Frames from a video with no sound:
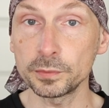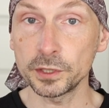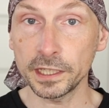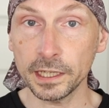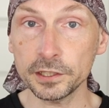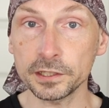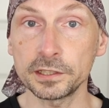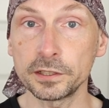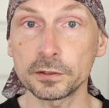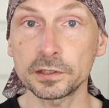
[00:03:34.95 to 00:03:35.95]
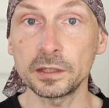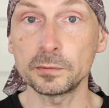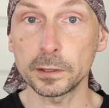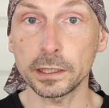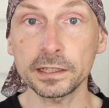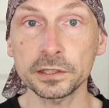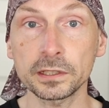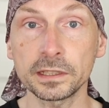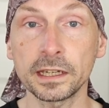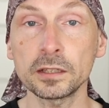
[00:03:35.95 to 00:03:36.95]
communication in your team will
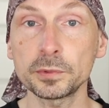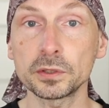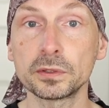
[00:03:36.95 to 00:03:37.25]
actually help you